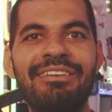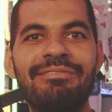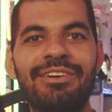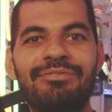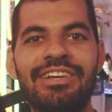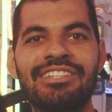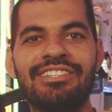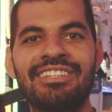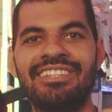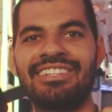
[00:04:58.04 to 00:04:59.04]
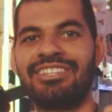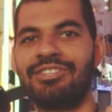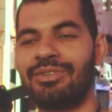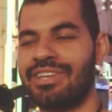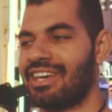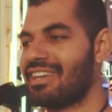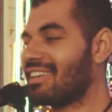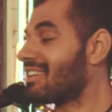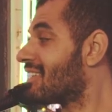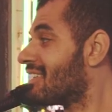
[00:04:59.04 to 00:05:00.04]
Fickle Friends,
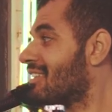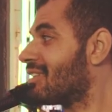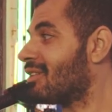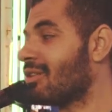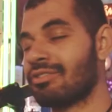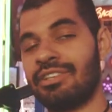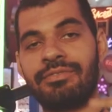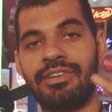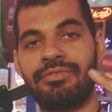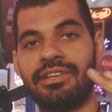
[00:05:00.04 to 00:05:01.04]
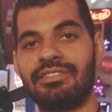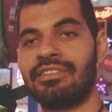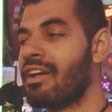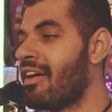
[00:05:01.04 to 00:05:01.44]
UK. All type Fickle Friends.